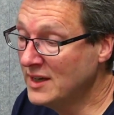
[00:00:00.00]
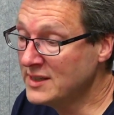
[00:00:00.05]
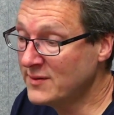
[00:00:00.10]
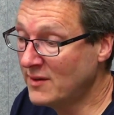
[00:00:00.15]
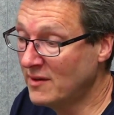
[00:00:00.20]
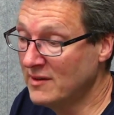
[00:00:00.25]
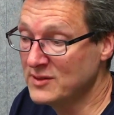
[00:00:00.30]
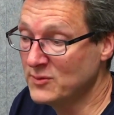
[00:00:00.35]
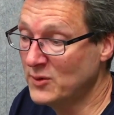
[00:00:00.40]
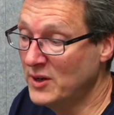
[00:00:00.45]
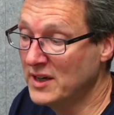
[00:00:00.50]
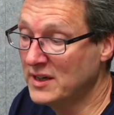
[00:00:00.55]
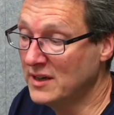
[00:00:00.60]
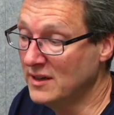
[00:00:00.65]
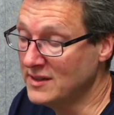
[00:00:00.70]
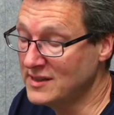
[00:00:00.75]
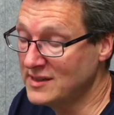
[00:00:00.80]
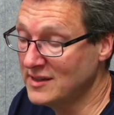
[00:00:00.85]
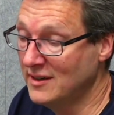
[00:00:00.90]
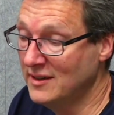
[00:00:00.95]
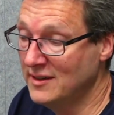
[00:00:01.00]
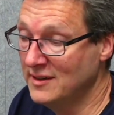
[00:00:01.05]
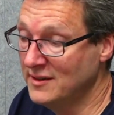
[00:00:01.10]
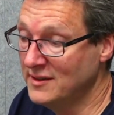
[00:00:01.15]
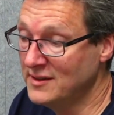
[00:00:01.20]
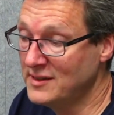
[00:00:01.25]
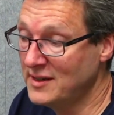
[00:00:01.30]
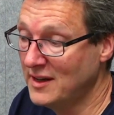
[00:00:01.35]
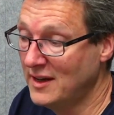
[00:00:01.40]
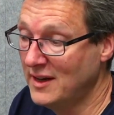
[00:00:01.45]
far as we're
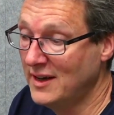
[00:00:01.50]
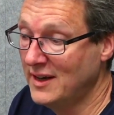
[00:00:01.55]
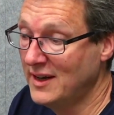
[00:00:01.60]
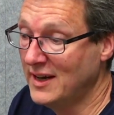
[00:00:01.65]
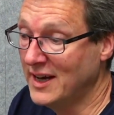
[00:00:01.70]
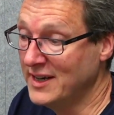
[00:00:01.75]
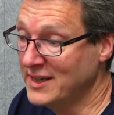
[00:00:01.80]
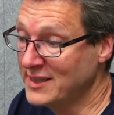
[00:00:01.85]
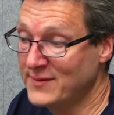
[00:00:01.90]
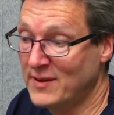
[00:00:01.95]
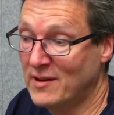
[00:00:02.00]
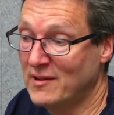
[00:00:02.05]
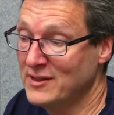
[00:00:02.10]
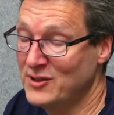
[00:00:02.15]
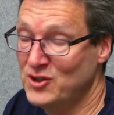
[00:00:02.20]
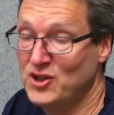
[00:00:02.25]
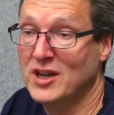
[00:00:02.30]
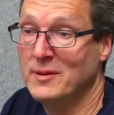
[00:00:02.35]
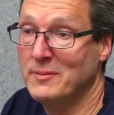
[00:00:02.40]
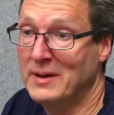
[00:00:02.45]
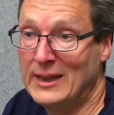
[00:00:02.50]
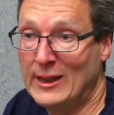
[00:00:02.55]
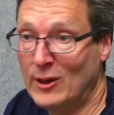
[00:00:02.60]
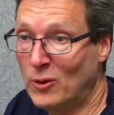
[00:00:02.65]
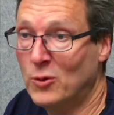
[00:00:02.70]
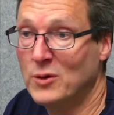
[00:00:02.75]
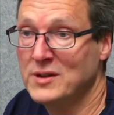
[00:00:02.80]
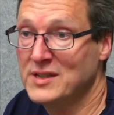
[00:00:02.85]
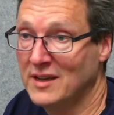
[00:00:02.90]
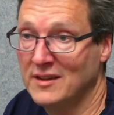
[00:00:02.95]
concerned, and as far as German
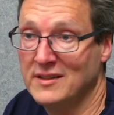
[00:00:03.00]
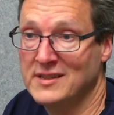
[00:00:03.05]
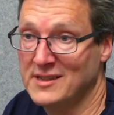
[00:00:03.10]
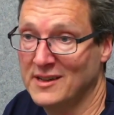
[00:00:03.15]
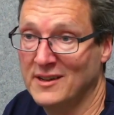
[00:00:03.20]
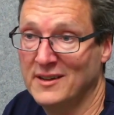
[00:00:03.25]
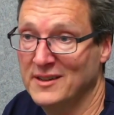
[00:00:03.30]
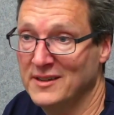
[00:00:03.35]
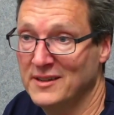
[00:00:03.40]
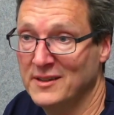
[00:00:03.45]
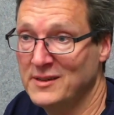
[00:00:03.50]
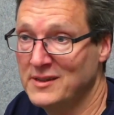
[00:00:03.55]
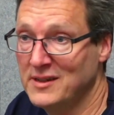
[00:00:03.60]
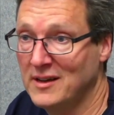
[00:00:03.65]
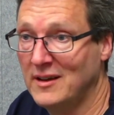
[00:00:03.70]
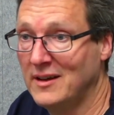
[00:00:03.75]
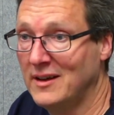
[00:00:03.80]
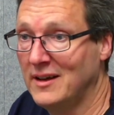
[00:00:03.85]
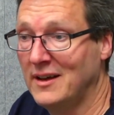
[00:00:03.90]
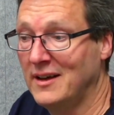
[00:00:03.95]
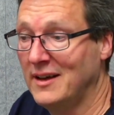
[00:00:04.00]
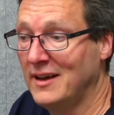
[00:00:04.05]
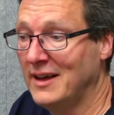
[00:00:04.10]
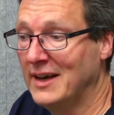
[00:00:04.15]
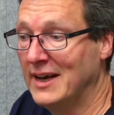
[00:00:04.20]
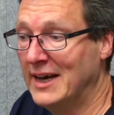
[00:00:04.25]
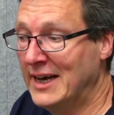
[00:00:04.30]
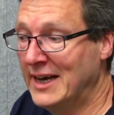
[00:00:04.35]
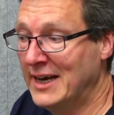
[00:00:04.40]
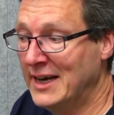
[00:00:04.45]
law is concerned,
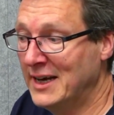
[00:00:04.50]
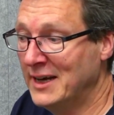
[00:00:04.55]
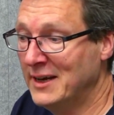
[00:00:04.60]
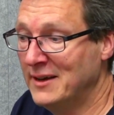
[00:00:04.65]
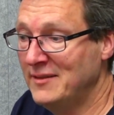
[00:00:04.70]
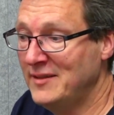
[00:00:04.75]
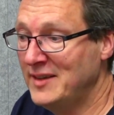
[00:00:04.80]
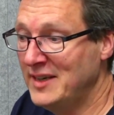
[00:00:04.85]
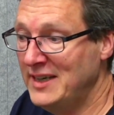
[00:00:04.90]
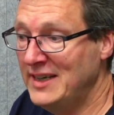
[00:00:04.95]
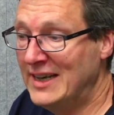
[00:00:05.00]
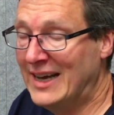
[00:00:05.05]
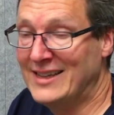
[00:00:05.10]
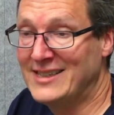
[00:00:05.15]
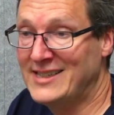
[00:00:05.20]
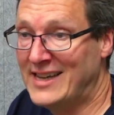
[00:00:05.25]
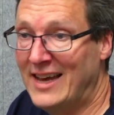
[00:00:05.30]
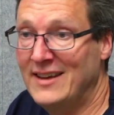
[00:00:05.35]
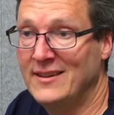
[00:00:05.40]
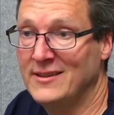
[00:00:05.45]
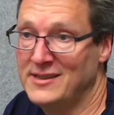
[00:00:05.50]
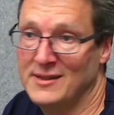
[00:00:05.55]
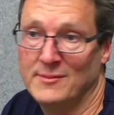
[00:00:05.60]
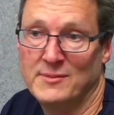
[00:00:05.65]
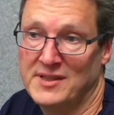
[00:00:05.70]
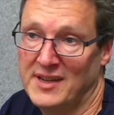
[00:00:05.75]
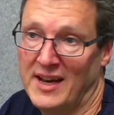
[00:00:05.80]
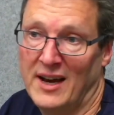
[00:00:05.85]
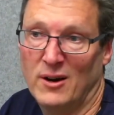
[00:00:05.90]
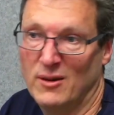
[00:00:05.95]
the antennas
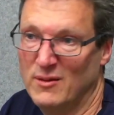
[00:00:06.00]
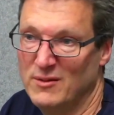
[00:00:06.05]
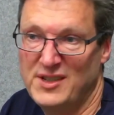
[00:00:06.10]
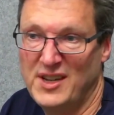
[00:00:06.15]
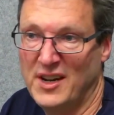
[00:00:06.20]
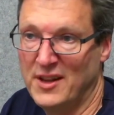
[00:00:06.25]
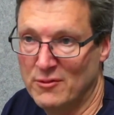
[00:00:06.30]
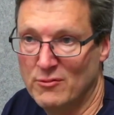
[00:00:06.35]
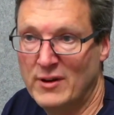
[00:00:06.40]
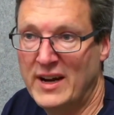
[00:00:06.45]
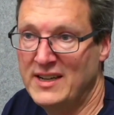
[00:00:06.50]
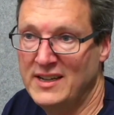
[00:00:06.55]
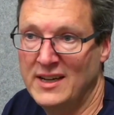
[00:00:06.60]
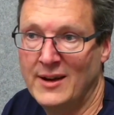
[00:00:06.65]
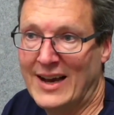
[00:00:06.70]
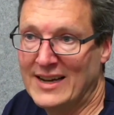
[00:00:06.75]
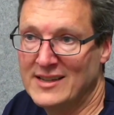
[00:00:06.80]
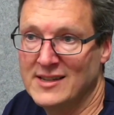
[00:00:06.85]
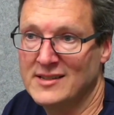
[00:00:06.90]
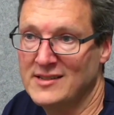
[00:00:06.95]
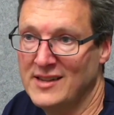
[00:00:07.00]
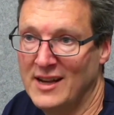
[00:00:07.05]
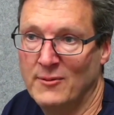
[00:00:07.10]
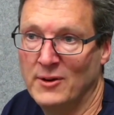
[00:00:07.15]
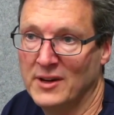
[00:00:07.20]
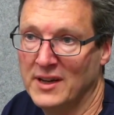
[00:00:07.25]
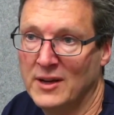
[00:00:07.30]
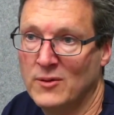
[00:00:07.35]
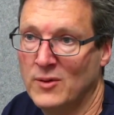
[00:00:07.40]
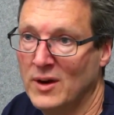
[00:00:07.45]
themselves, the radio access
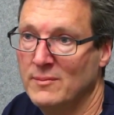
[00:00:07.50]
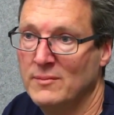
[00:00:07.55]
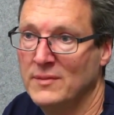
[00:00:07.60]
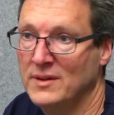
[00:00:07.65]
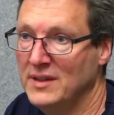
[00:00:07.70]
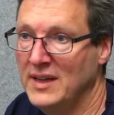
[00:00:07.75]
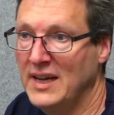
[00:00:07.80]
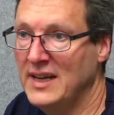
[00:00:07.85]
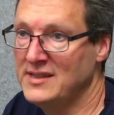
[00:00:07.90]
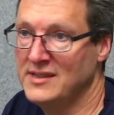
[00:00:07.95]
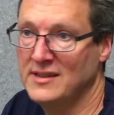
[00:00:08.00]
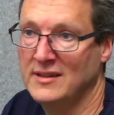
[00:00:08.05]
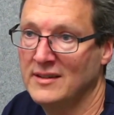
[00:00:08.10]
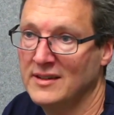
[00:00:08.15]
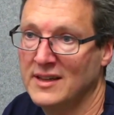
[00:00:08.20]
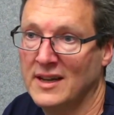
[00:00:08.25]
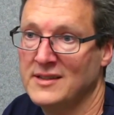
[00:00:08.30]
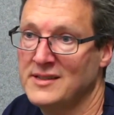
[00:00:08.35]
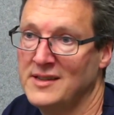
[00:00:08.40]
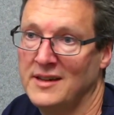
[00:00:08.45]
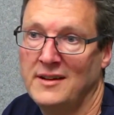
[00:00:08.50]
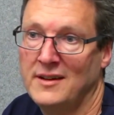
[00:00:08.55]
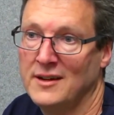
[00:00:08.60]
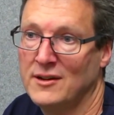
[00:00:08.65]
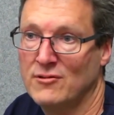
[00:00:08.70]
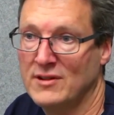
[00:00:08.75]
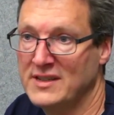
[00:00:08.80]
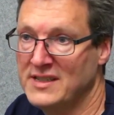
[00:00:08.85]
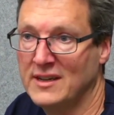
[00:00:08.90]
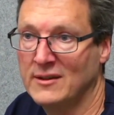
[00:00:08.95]
network equipment, isn't considered a
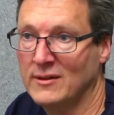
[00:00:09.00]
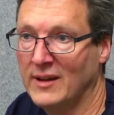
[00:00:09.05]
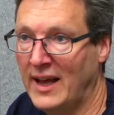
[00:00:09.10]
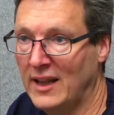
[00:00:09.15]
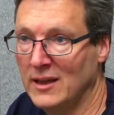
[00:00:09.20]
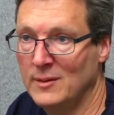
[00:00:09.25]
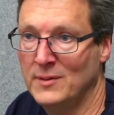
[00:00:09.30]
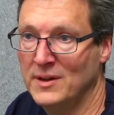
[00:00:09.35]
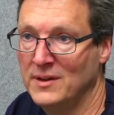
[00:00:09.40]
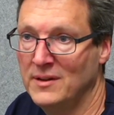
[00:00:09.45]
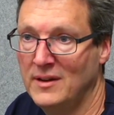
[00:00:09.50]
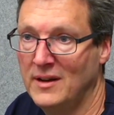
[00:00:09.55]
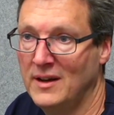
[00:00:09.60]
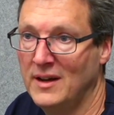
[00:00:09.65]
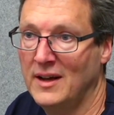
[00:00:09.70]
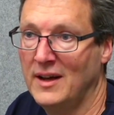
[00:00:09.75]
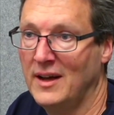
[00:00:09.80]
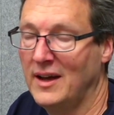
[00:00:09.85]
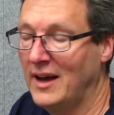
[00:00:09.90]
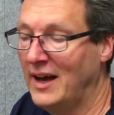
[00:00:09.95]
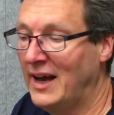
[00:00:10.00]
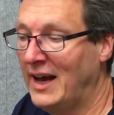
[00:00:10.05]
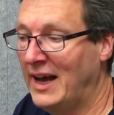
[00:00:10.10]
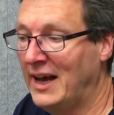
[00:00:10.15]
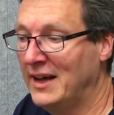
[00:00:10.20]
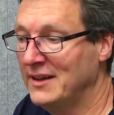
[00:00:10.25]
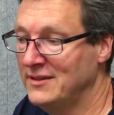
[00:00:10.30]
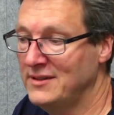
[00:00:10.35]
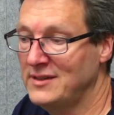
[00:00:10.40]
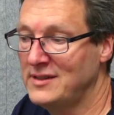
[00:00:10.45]
critical element.
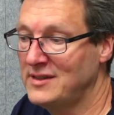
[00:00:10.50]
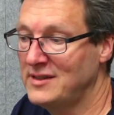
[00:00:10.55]
And